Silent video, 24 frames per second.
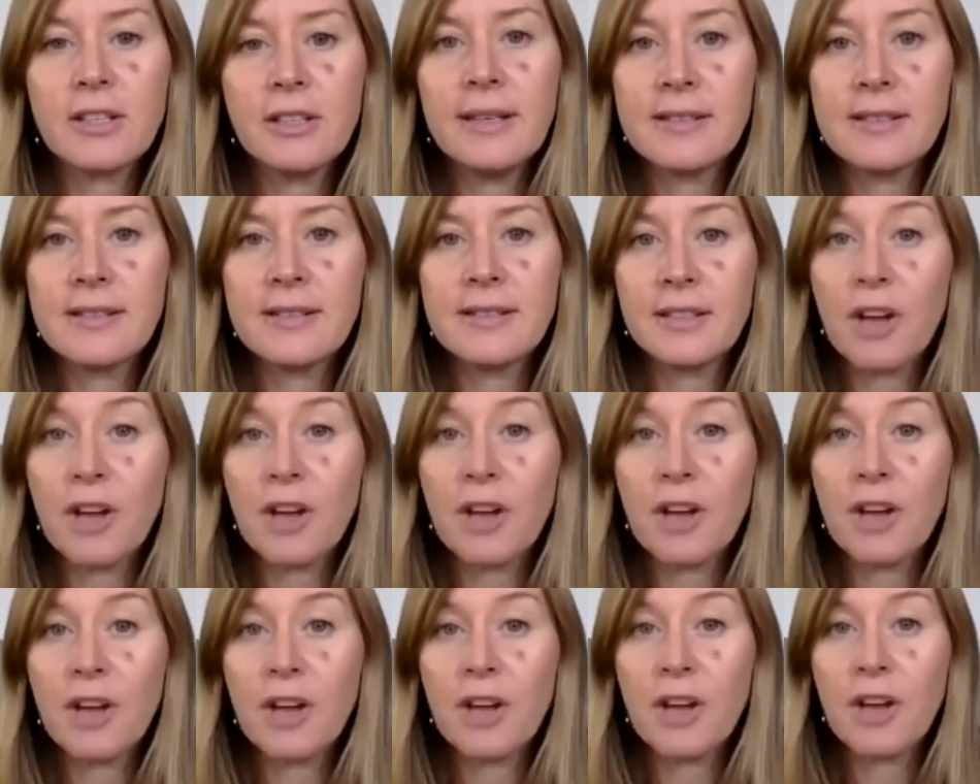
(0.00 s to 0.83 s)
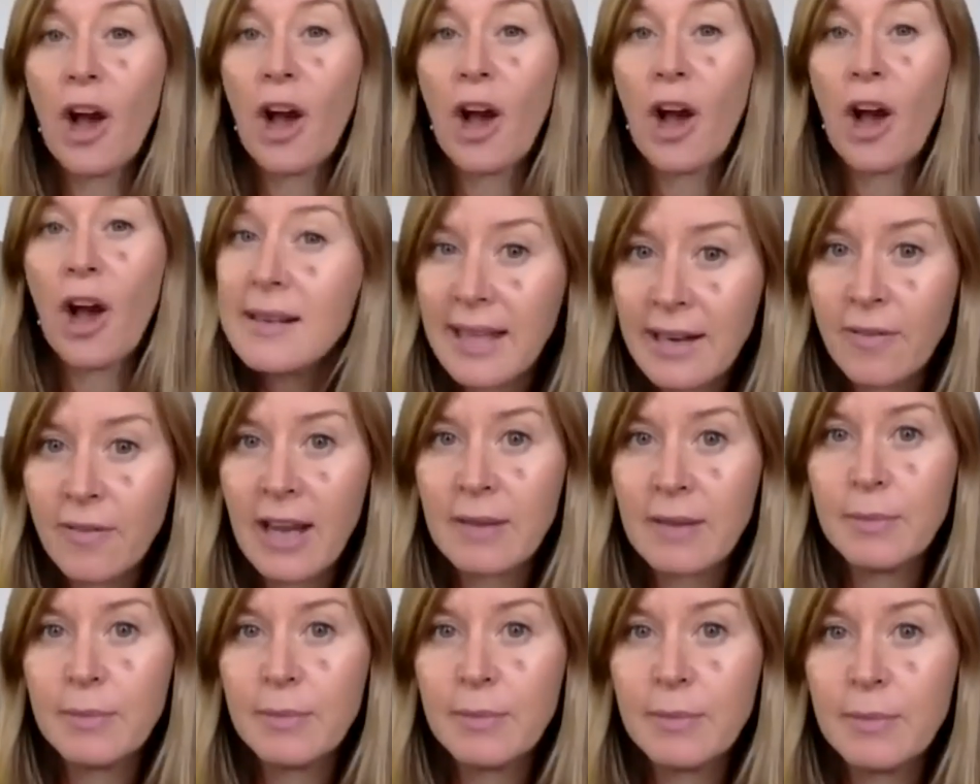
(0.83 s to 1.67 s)
It's an isolated
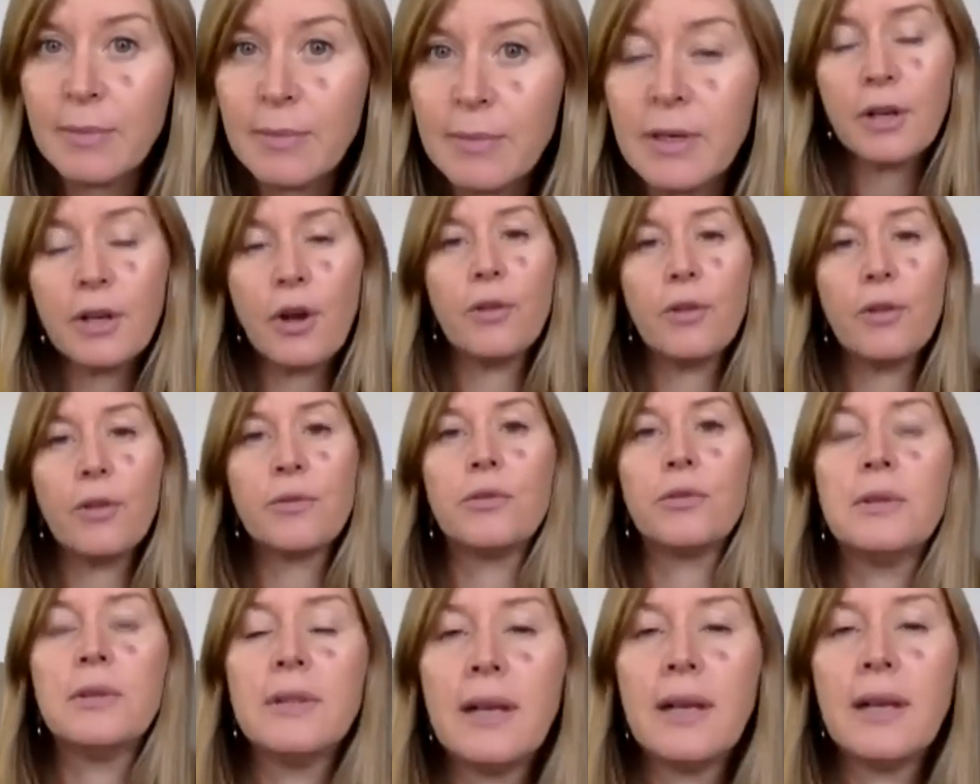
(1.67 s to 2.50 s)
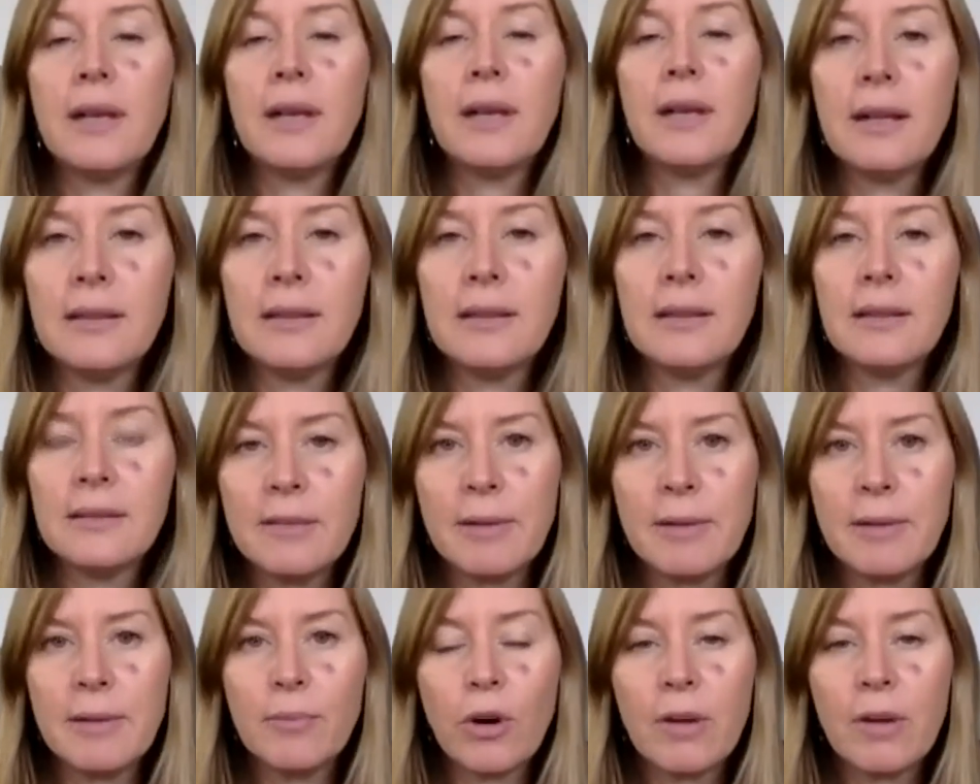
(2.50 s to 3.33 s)
vitamin. I'm going to go through a little
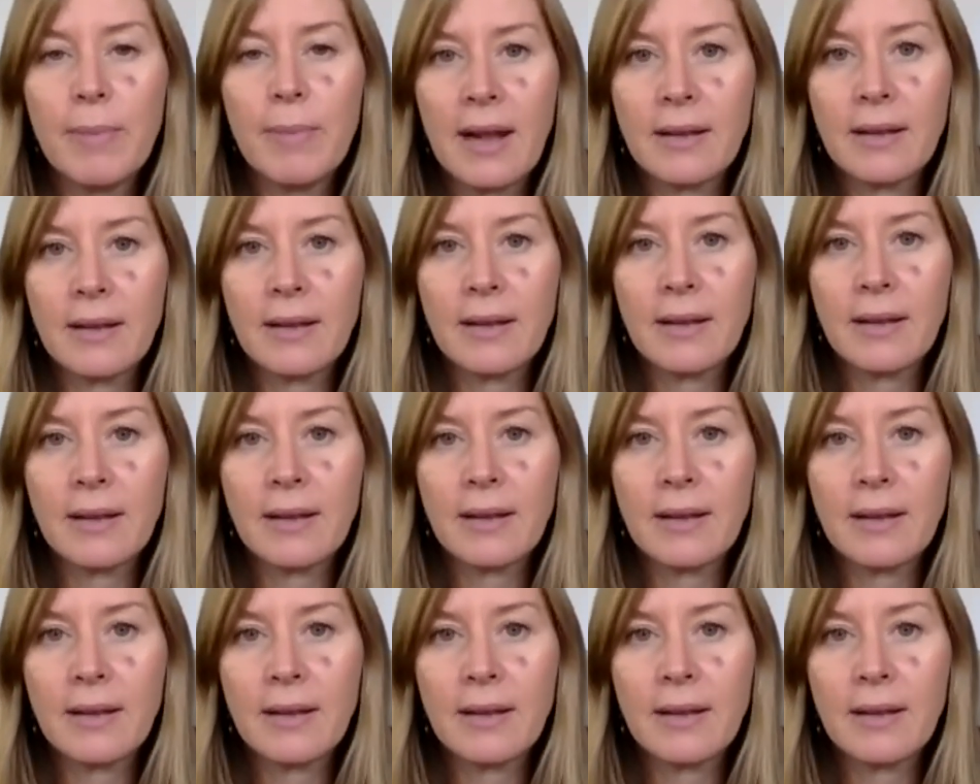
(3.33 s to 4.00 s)
bit more about